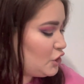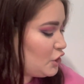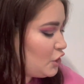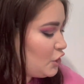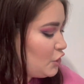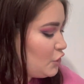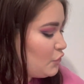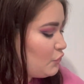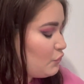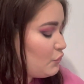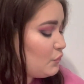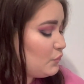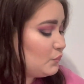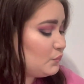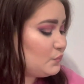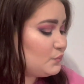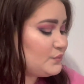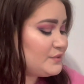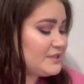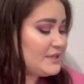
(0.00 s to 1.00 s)

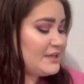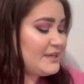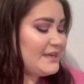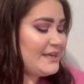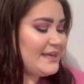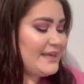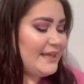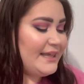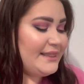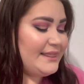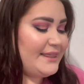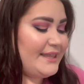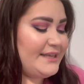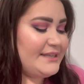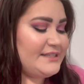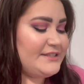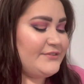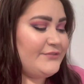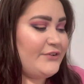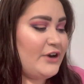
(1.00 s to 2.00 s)
chose
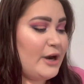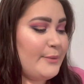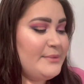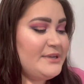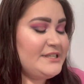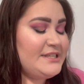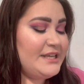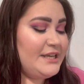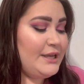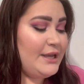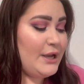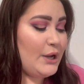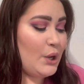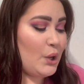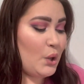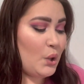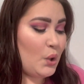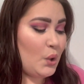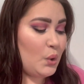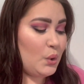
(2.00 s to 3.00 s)
this Pharmacy
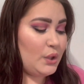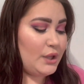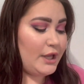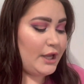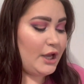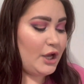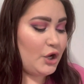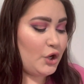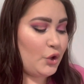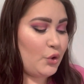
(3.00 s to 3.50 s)
Holy